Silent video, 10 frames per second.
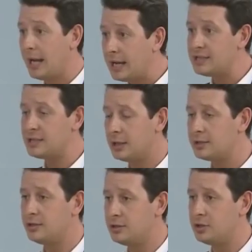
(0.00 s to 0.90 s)
and it has
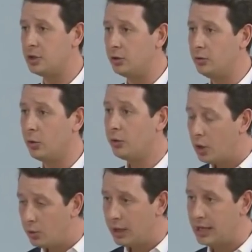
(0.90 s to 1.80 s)
started to do,
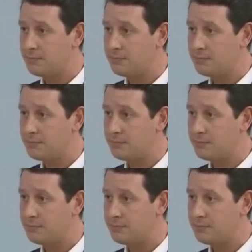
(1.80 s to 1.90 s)
although